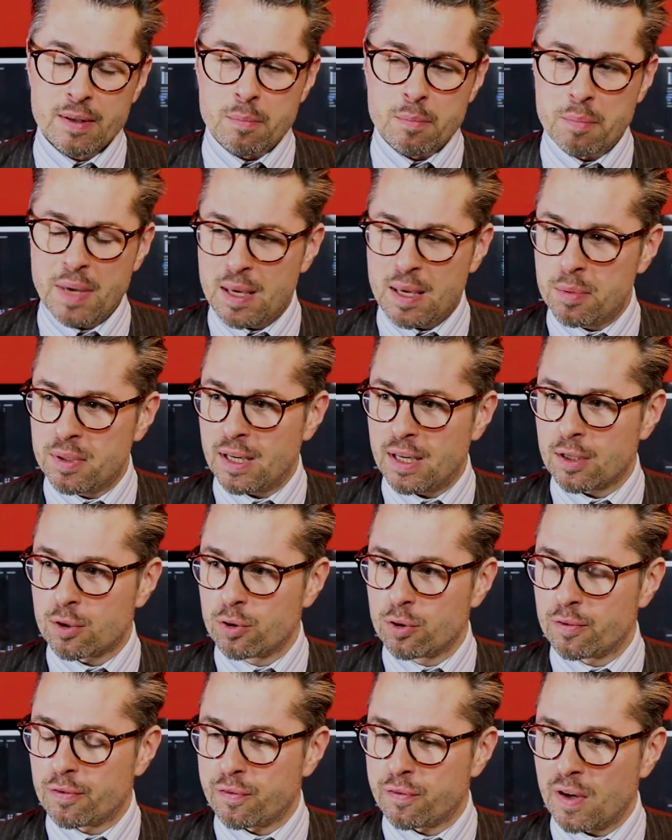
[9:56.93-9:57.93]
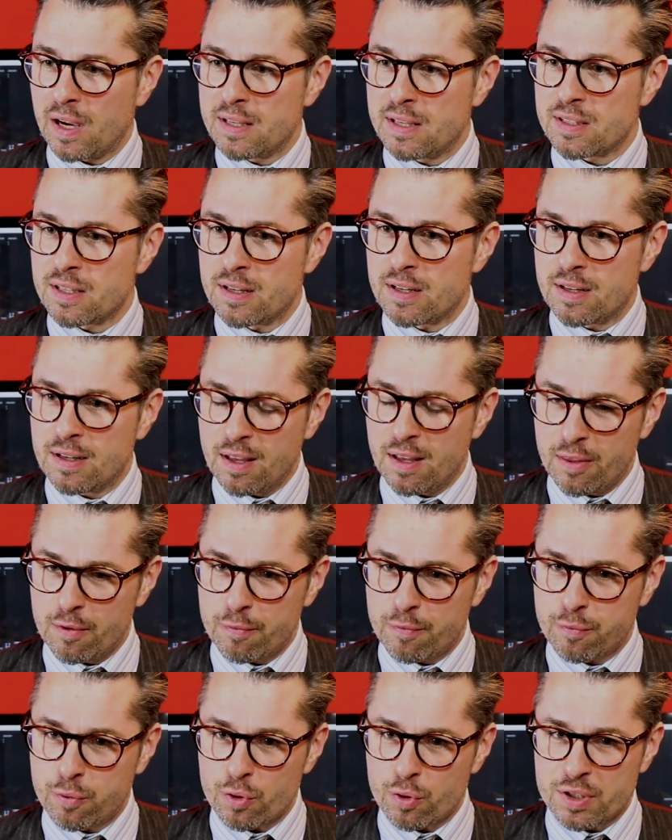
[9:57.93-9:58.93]
Maybe I could find another
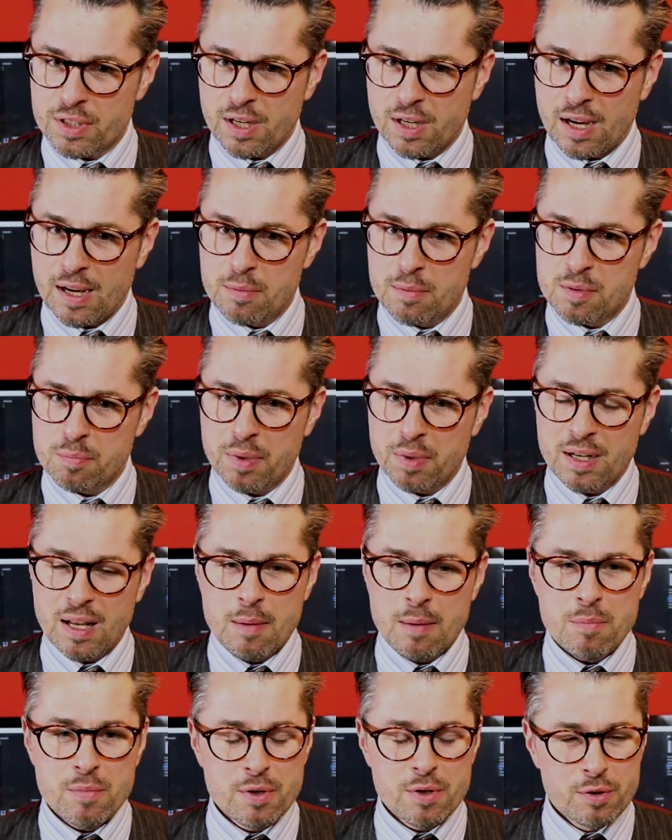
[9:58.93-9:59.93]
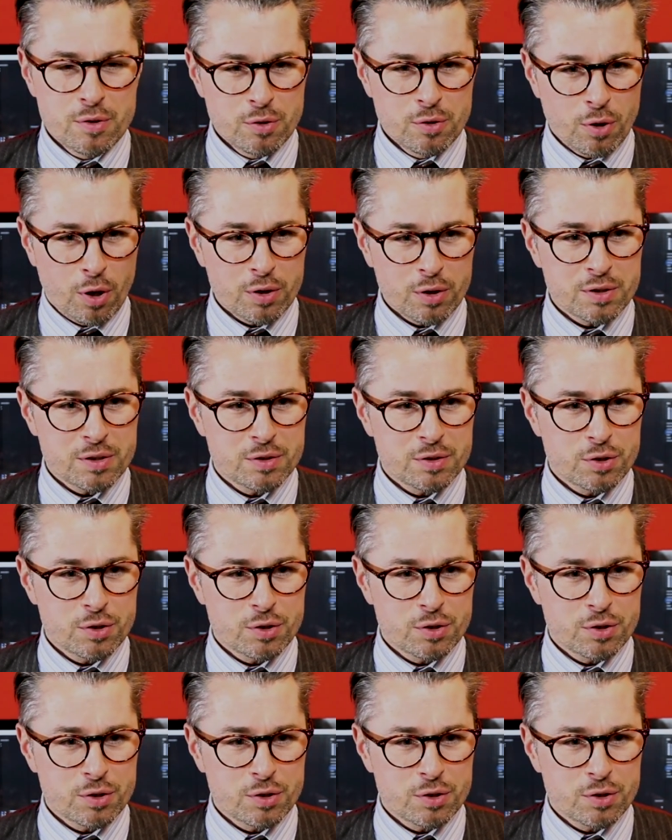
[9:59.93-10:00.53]
4 types, but I'm not